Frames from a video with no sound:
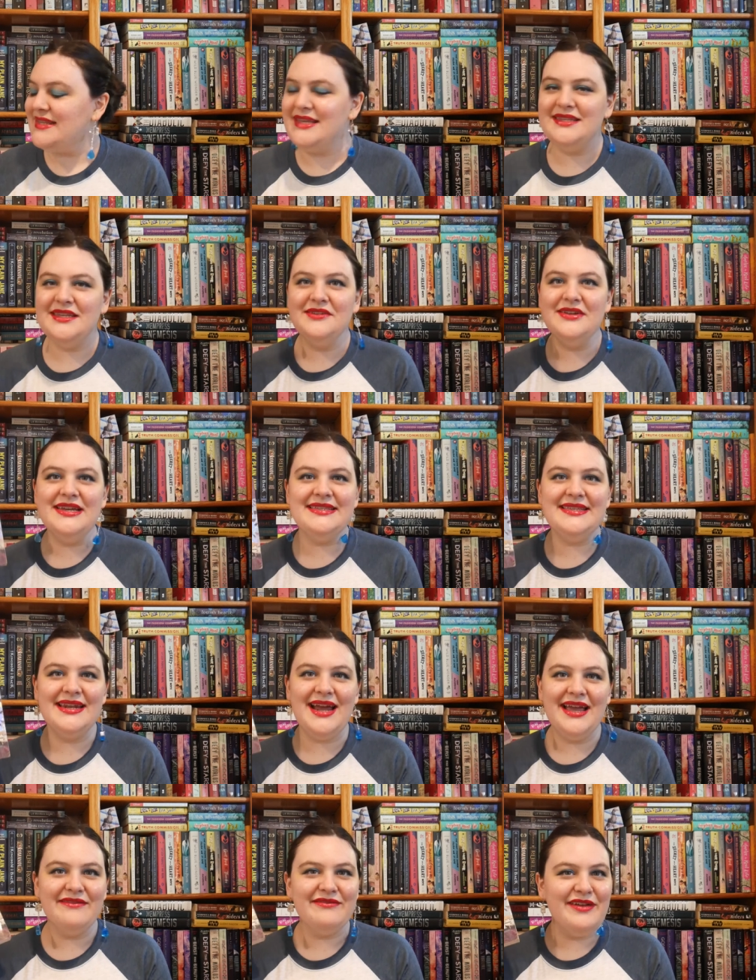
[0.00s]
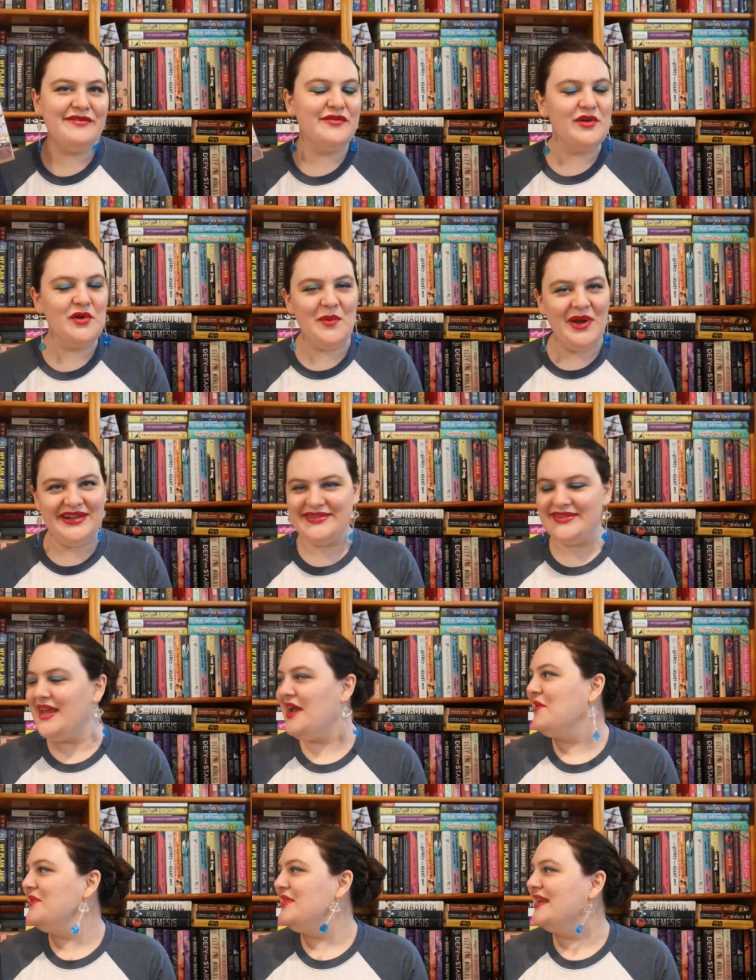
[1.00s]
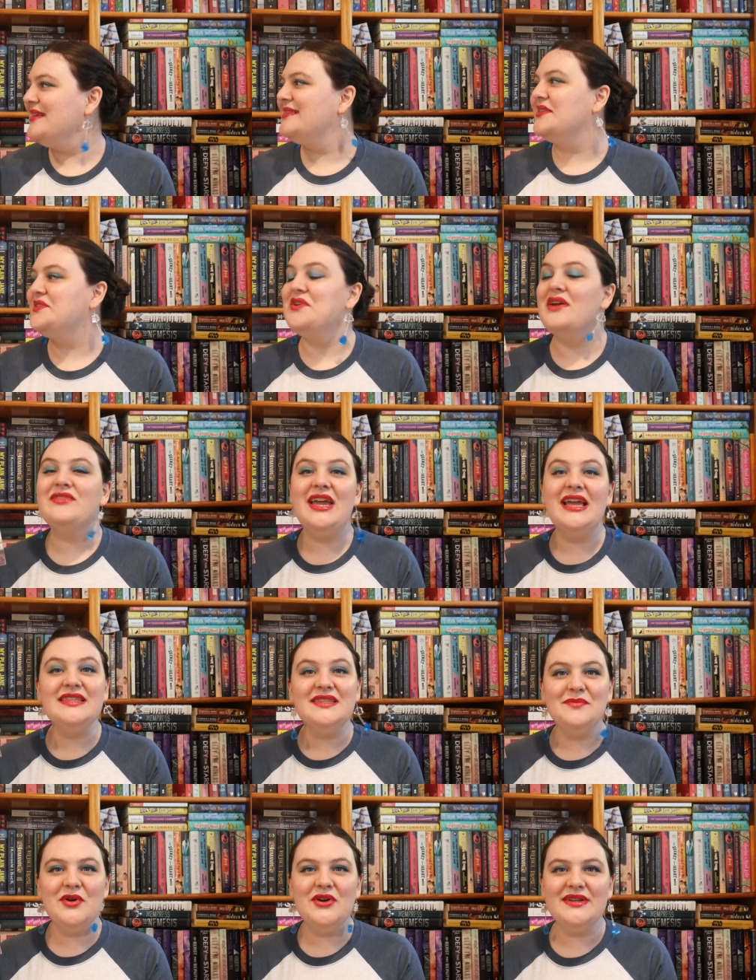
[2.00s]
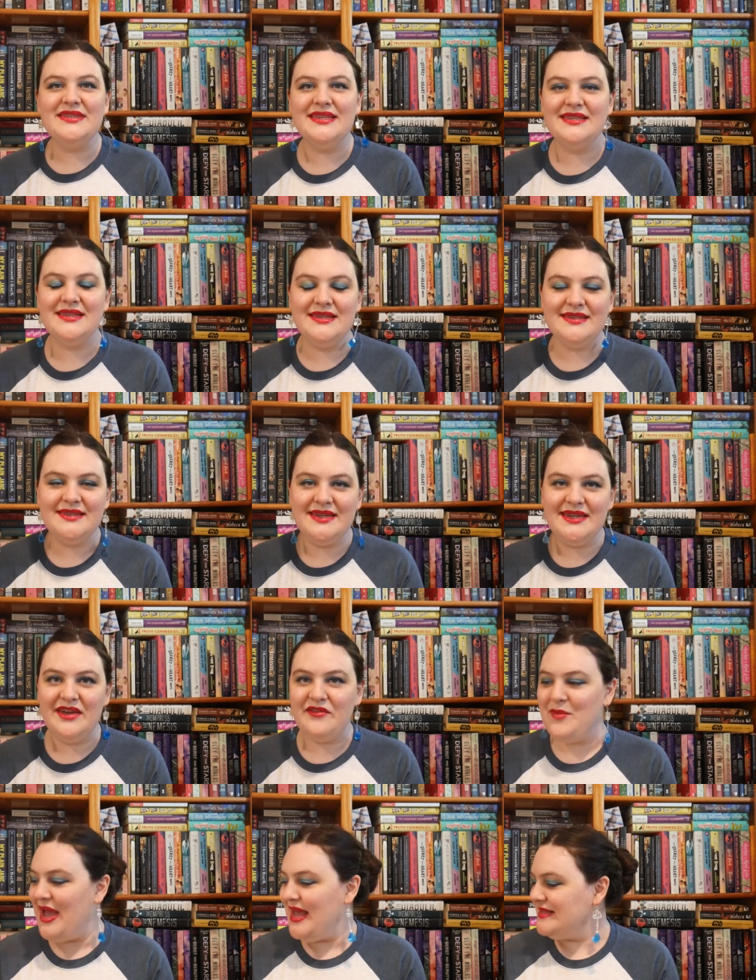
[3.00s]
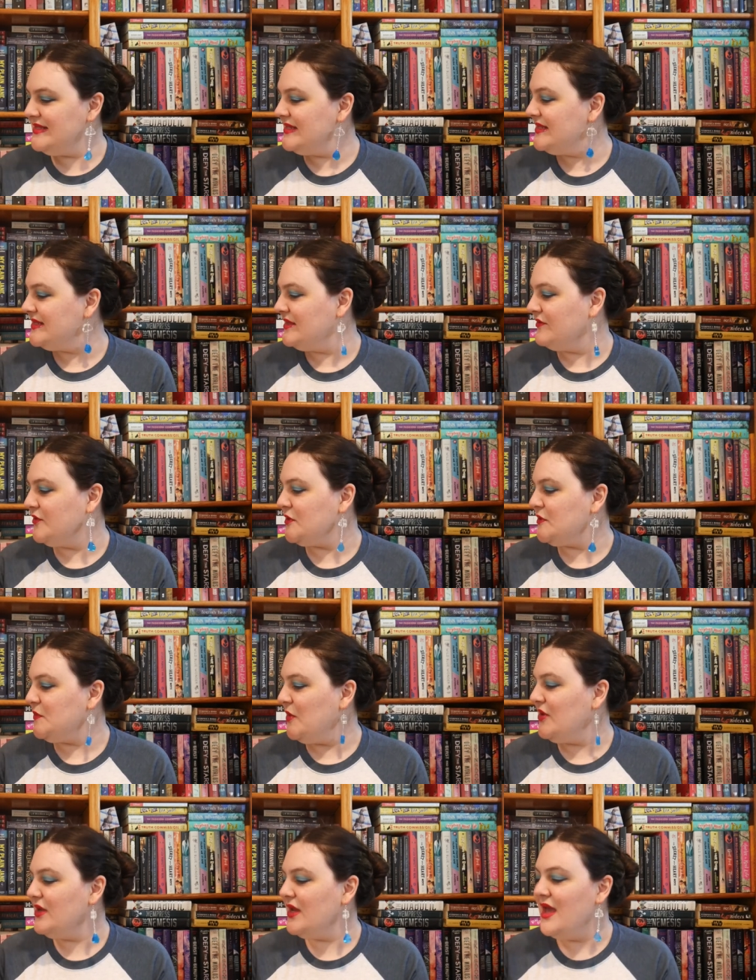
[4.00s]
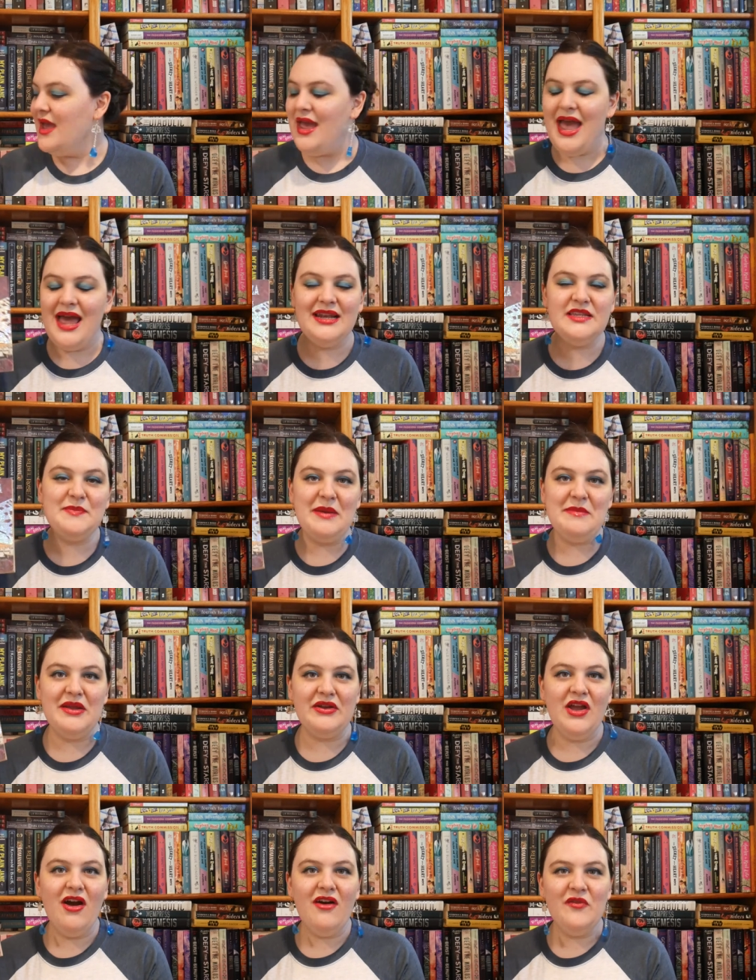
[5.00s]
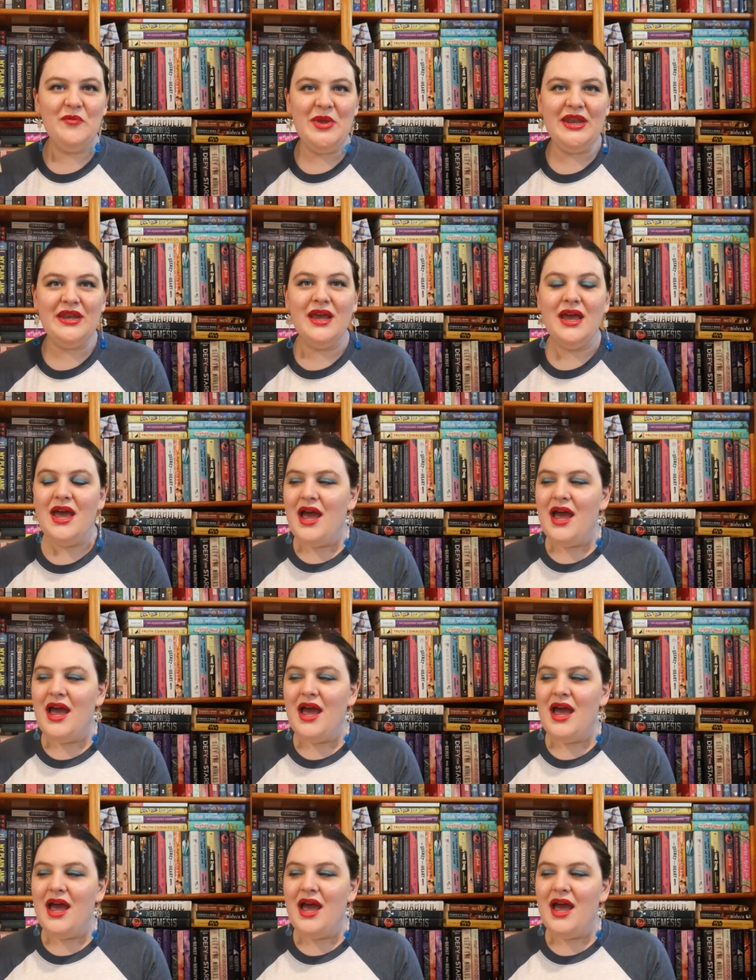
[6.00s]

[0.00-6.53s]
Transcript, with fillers: a series that I have loved for a while now, that is the Stravaganza books. This is City of Masks, the first book, and it's by Mary Hoffman.